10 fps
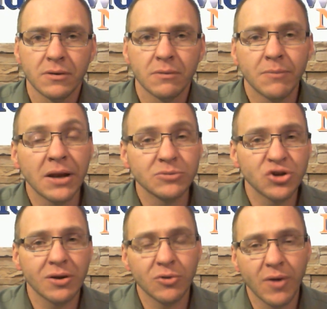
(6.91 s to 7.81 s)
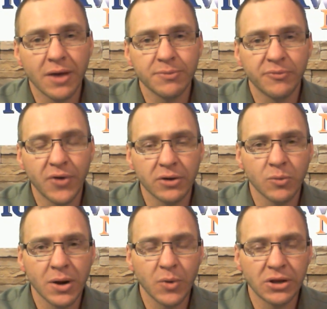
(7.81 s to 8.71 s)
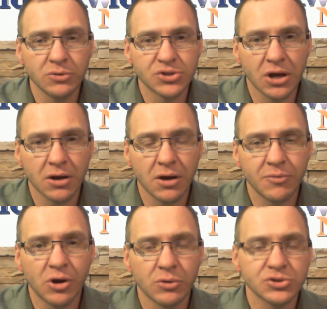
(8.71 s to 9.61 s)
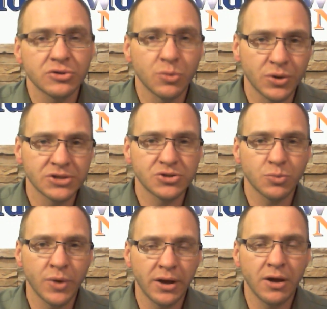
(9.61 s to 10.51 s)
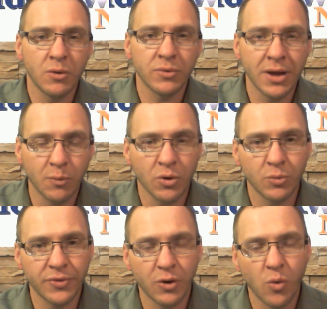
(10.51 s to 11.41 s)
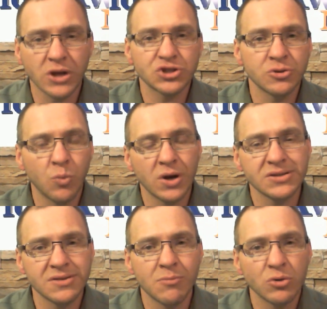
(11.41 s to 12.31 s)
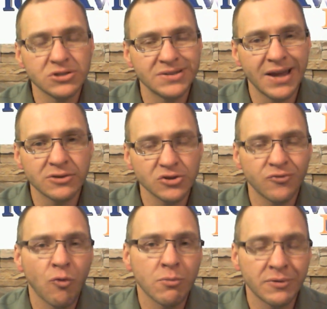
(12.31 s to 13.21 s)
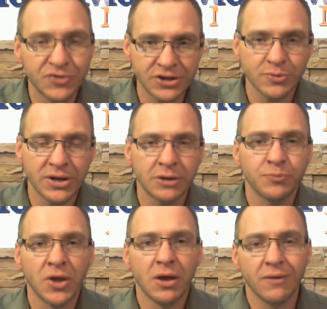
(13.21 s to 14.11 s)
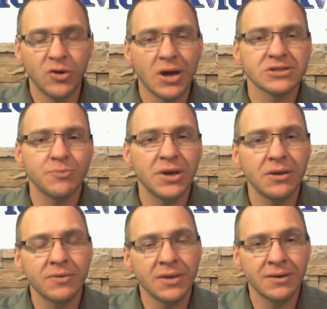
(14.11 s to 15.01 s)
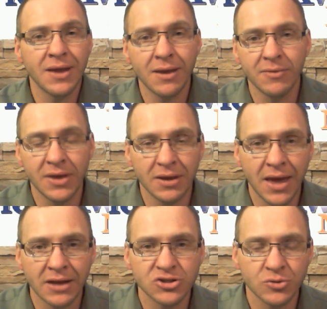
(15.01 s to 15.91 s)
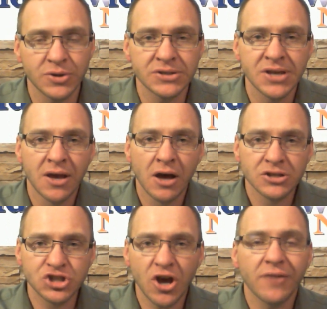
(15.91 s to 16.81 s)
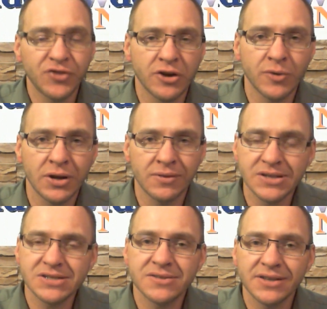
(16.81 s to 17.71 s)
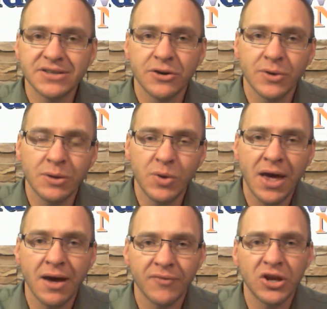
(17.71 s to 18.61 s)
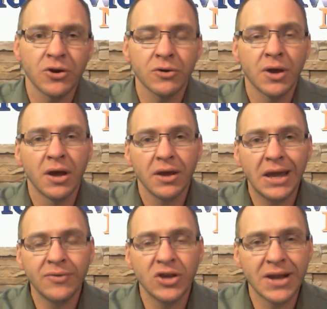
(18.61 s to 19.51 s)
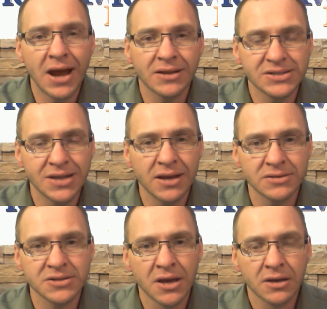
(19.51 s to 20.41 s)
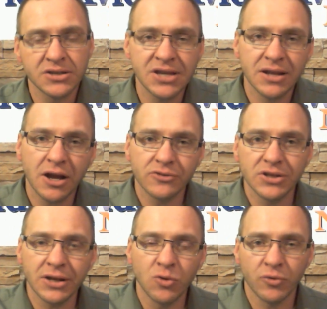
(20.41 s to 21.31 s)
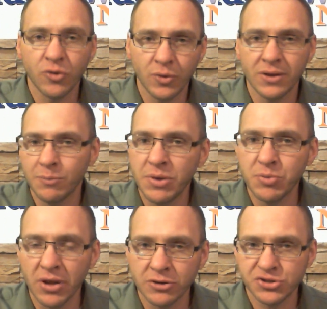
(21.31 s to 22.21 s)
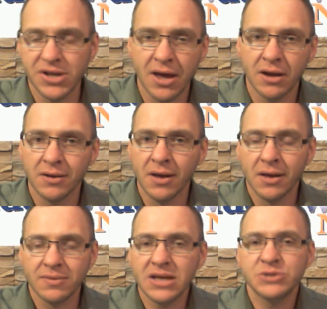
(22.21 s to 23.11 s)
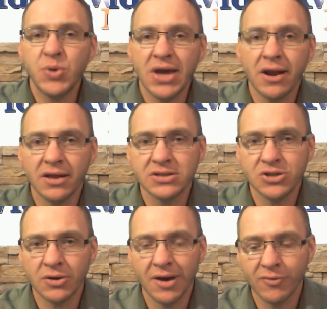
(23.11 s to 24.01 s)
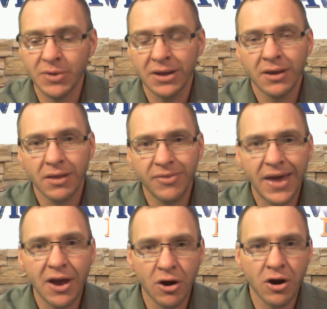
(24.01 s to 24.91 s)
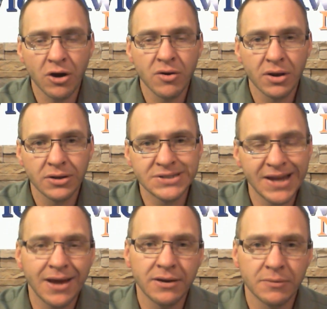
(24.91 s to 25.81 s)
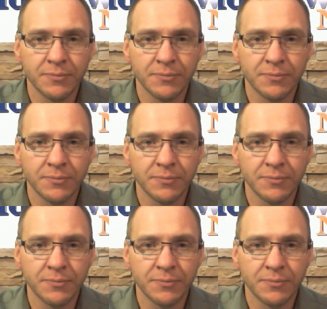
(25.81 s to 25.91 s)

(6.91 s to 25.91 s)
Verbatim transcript: My name is Charlie McGrath. I'm the founder of WideAwakeNews.com and a host on the Rense Radio Network with a question What is the most dangerous form of tyranny? If you ask me, the, the answer is soft tyranny. This is the tyranny we have here in the United States. You see, in a country like North Korea, the people understand. They speak out against their government, they are dead.